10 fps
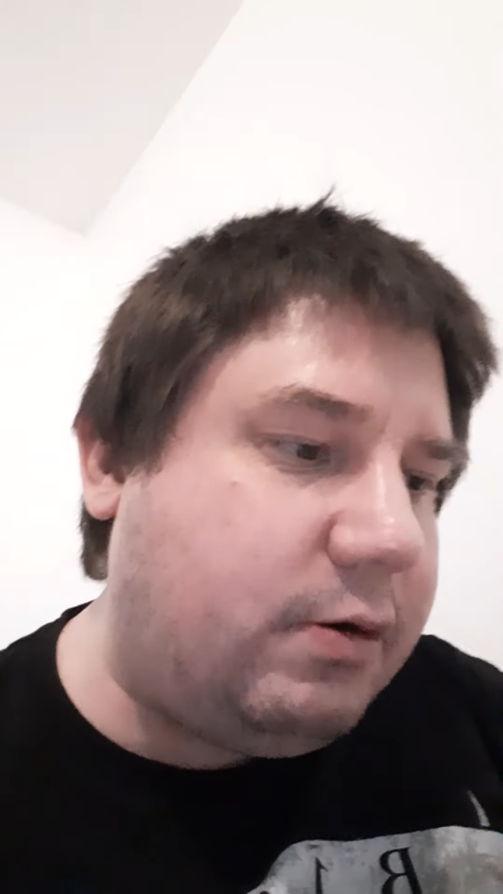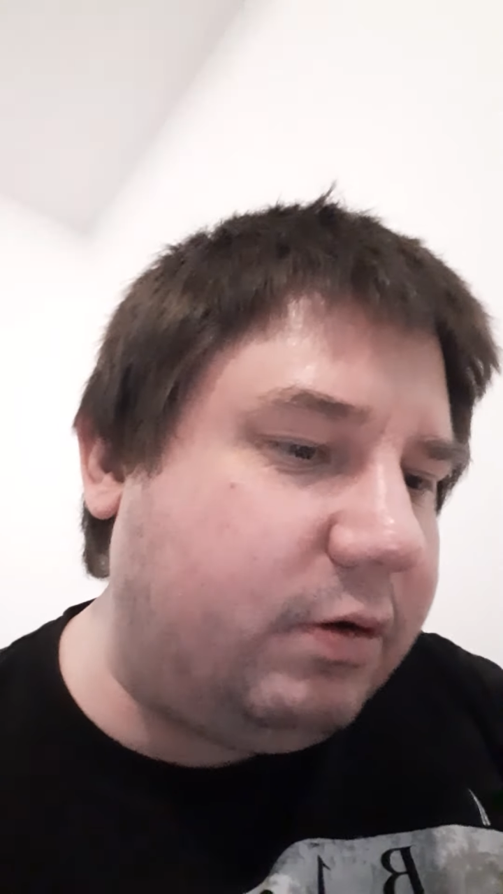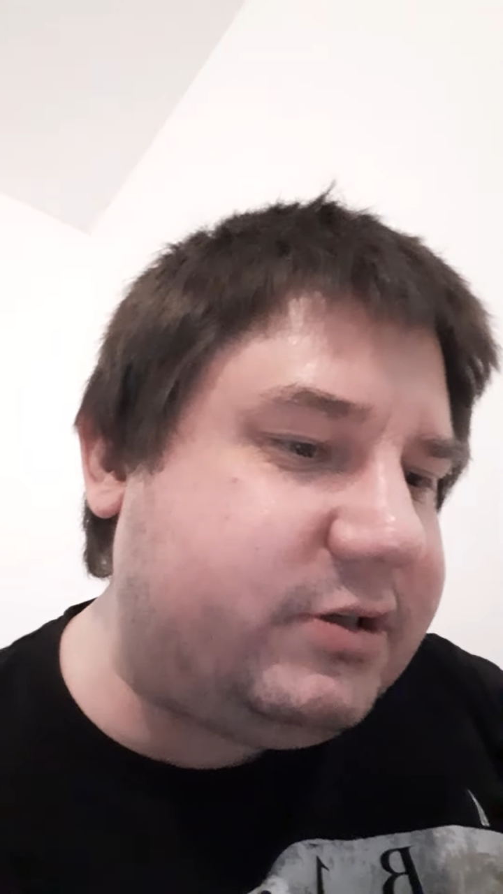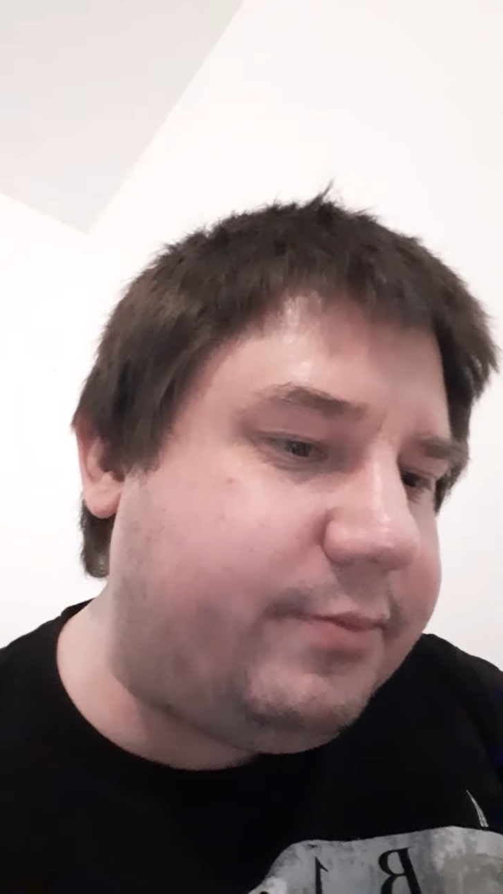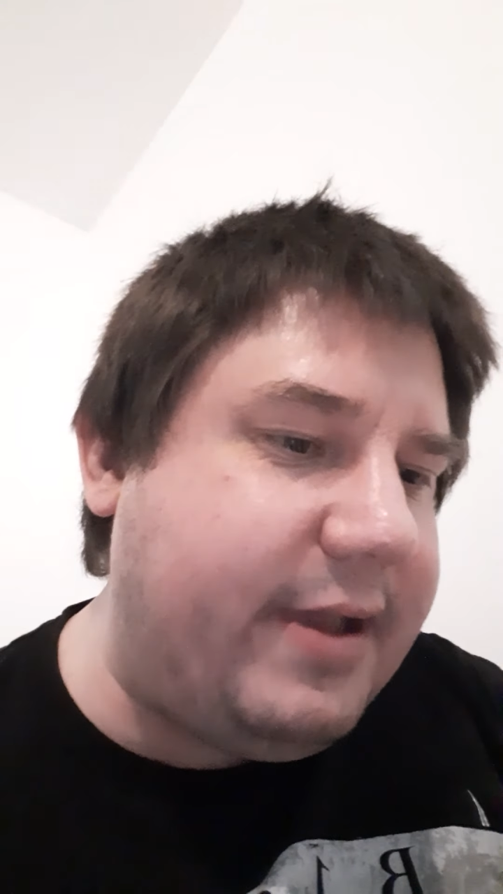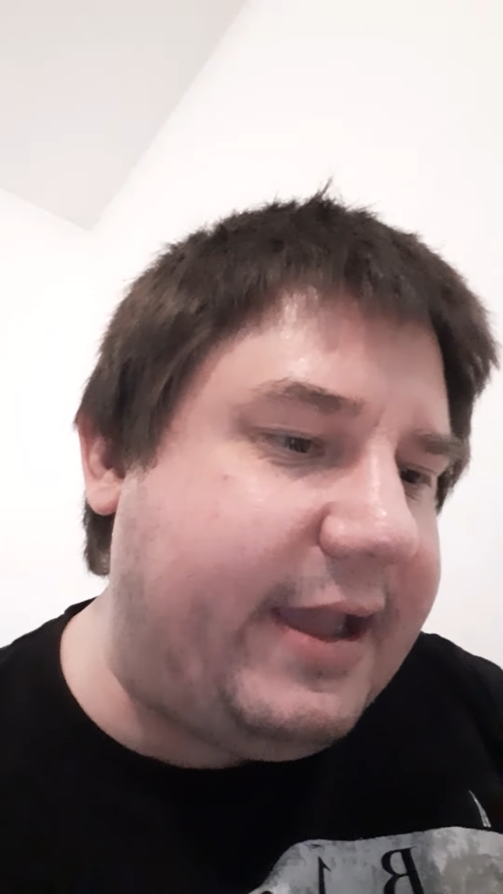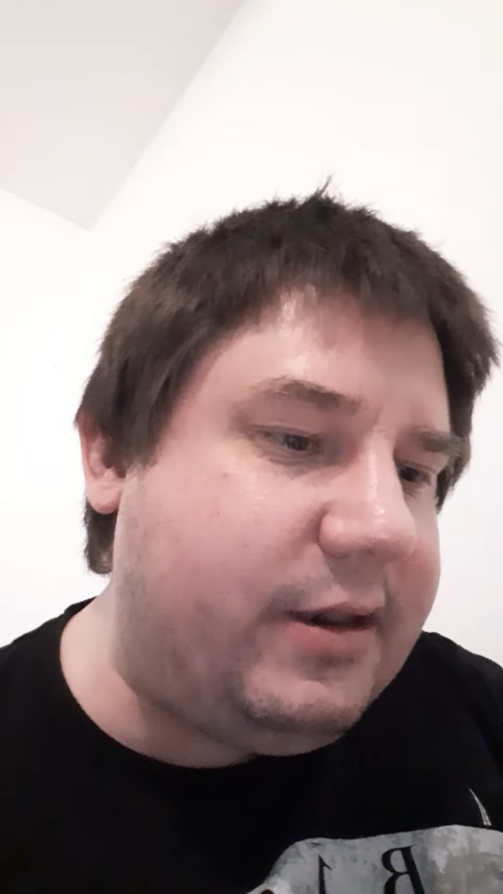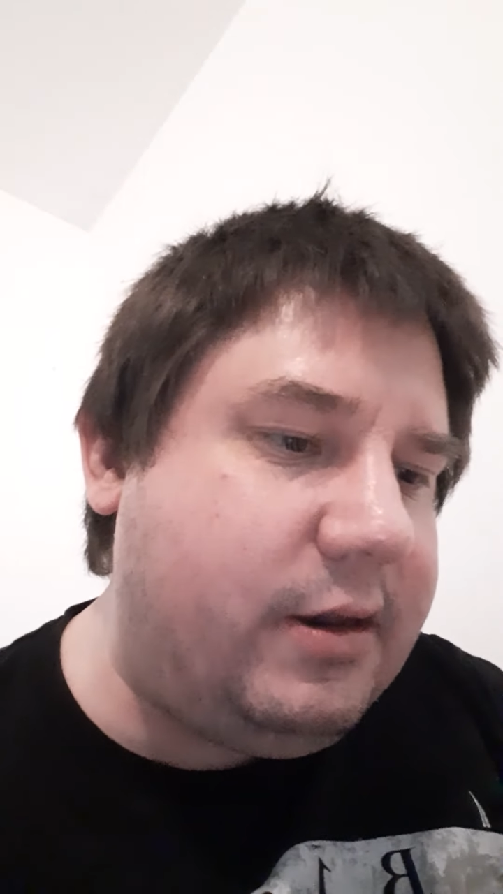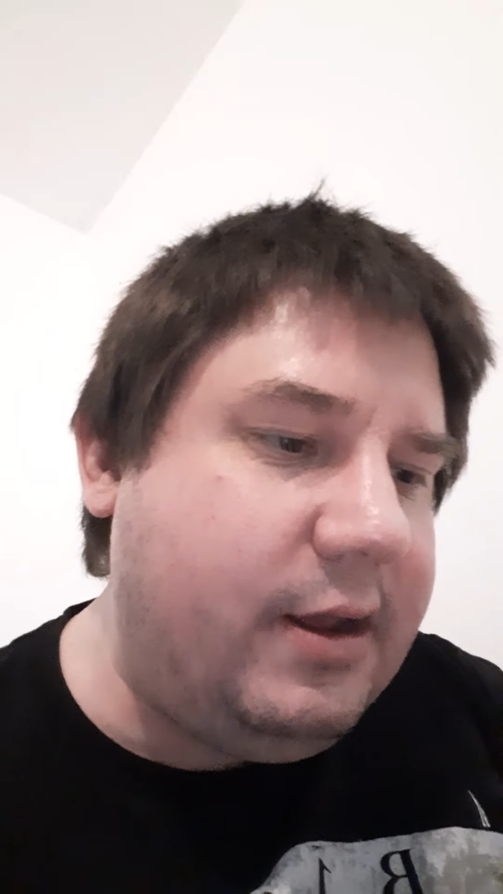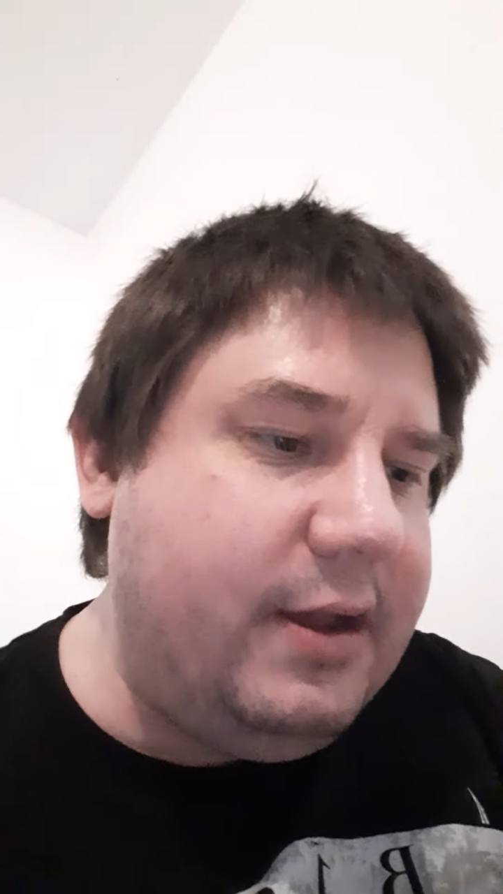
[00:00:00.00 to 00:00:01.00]
older
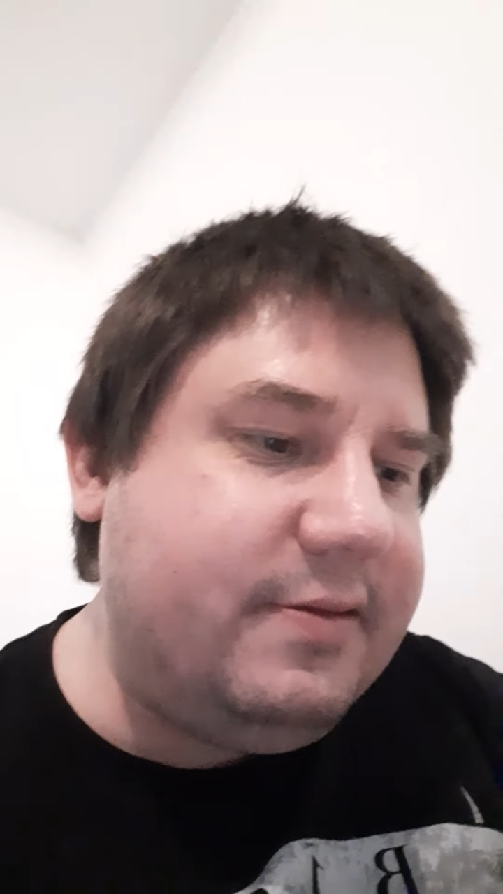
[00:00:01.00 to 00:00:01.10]
men,